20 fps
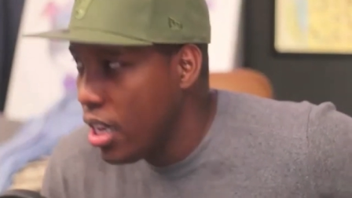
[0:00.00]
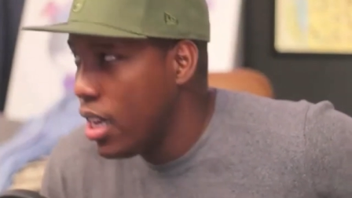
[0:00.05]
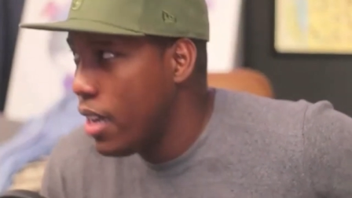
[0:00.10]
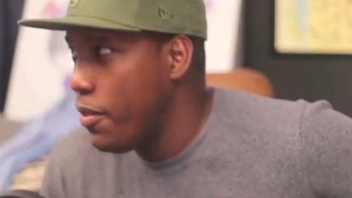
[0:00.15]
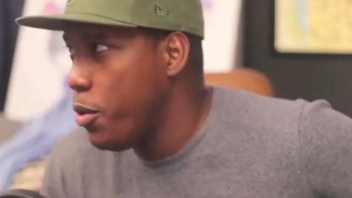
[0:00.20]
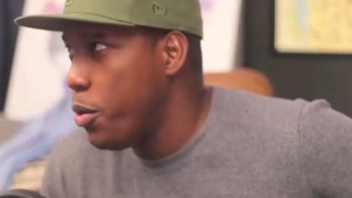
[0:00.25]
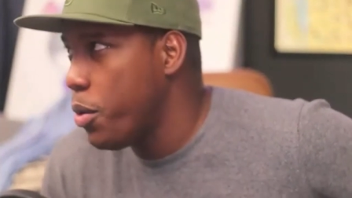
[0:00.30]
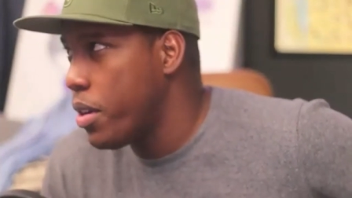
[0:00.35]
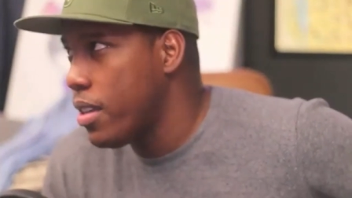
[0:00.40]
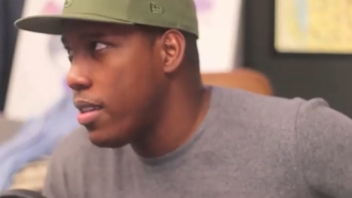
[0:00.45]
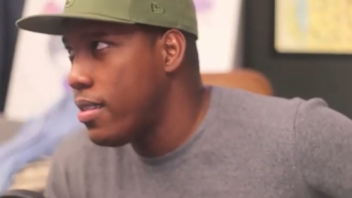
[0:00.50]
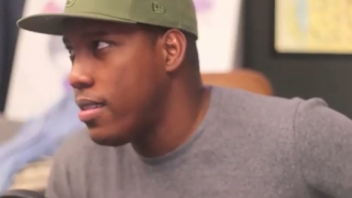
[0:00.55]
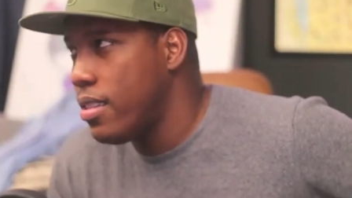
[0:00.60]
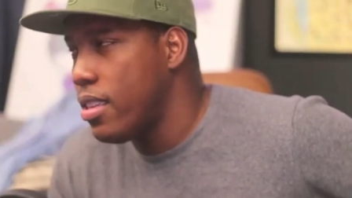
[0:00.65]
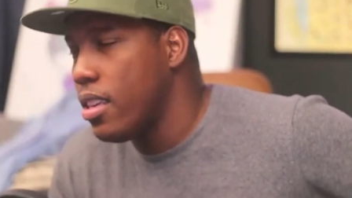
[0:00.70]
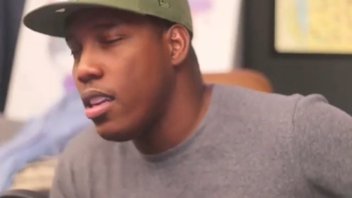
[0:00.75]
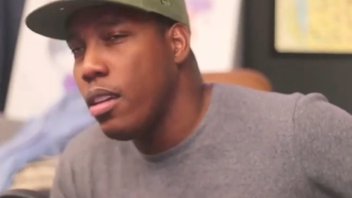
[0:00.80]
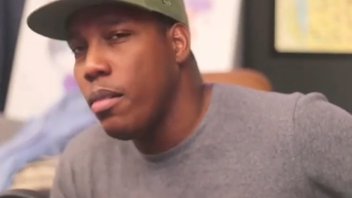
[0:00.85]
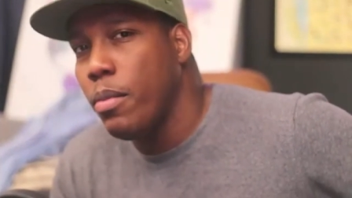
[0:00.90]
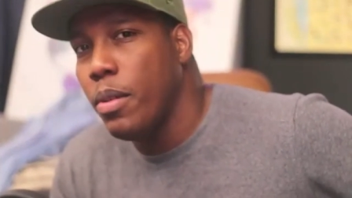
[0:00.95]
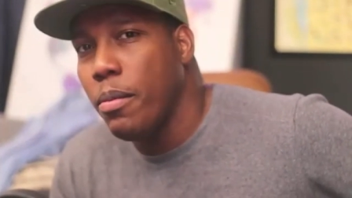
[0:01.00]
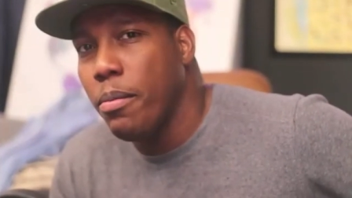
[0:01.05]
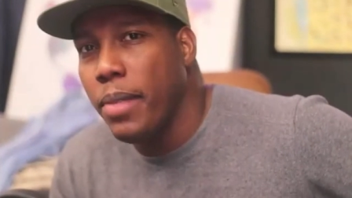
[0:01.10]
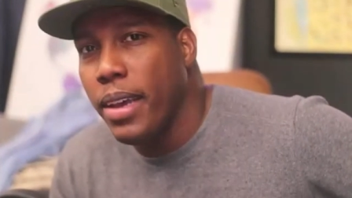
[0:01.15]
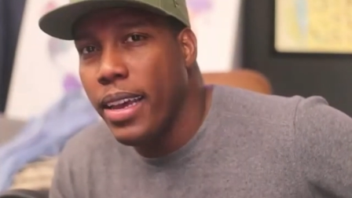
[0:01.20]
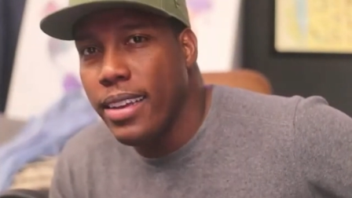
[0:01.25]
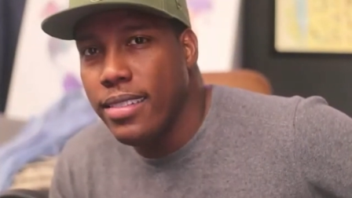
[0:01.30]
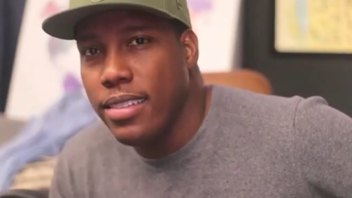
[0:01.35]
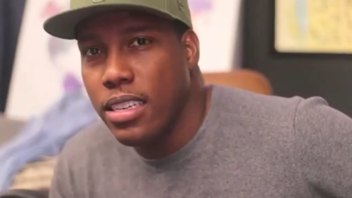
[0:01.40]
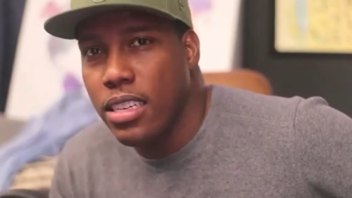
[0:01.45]
if you could send them a
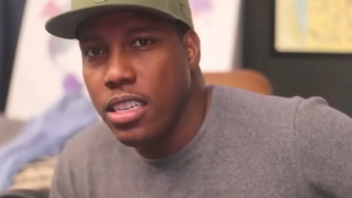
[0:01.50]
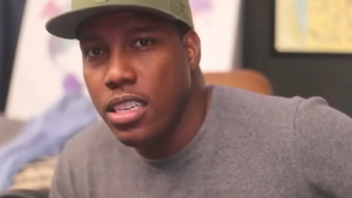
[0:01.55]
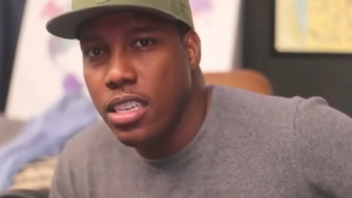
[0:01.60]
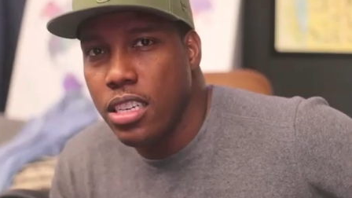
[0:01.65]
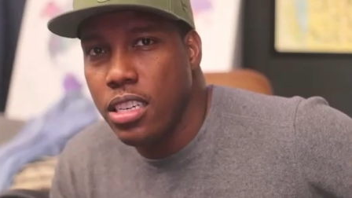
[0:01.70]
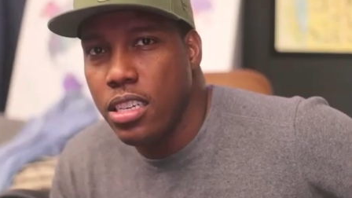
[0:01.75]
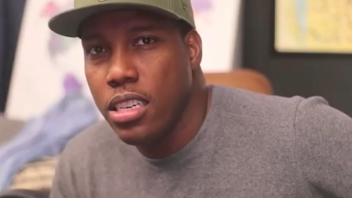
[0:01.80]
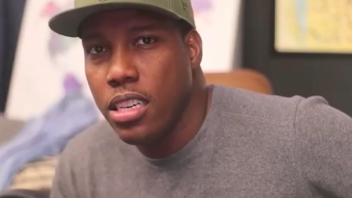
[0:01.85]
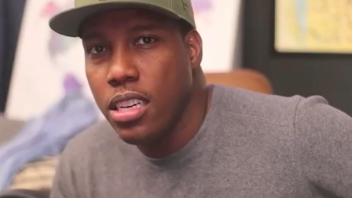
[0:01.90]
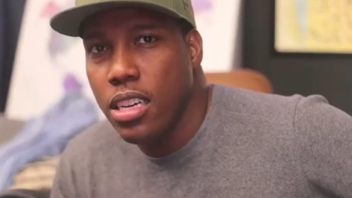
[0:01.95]
message,